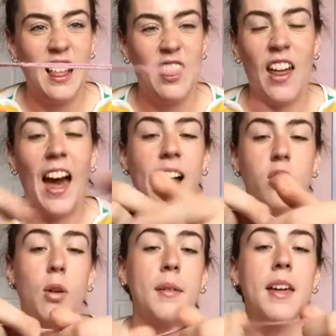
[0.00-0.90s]
that.
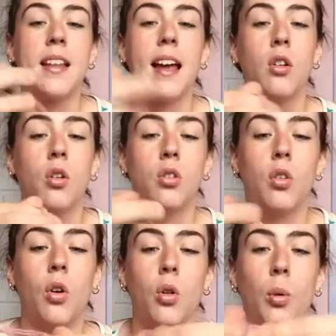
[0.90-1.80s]
So I'm going to tie knots
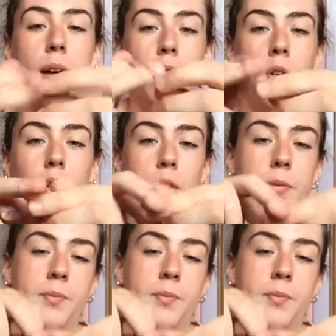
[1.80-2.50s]
all the way along,